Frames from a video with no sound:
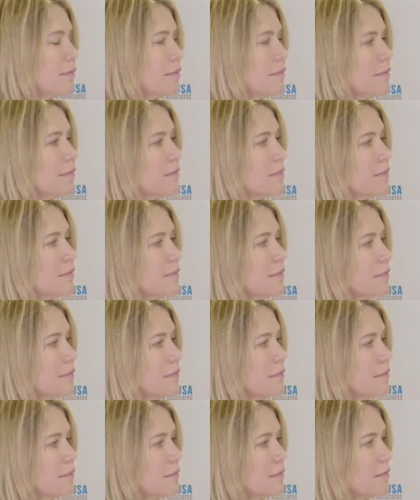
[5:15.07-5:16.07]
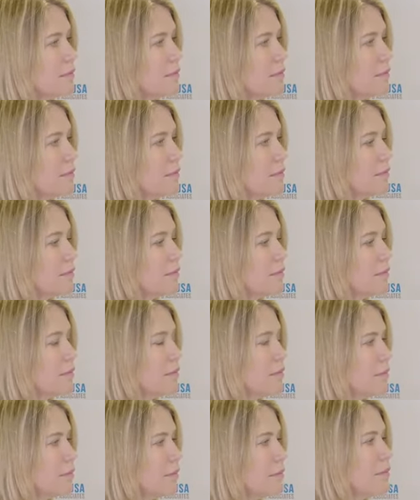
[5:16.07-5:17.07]

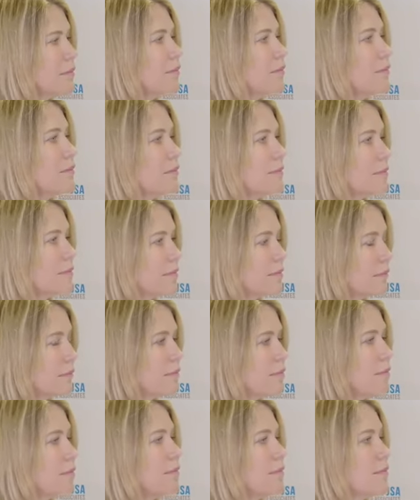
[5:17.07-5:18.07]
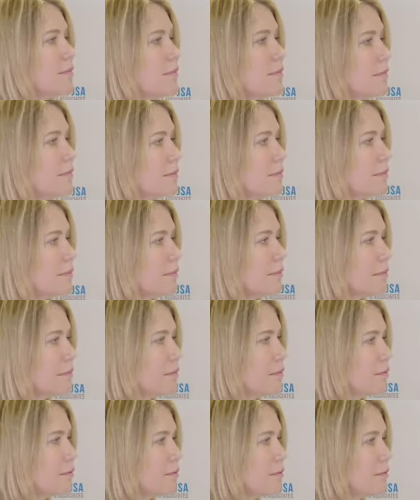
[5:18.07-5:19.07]

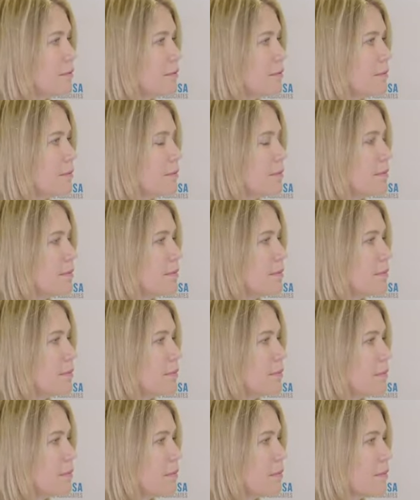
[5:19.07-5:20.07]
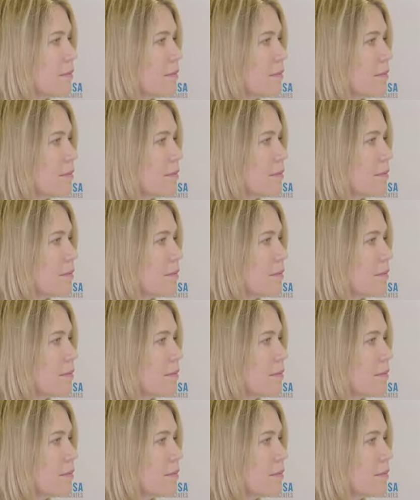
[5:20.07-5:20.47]
The person shown says nothing.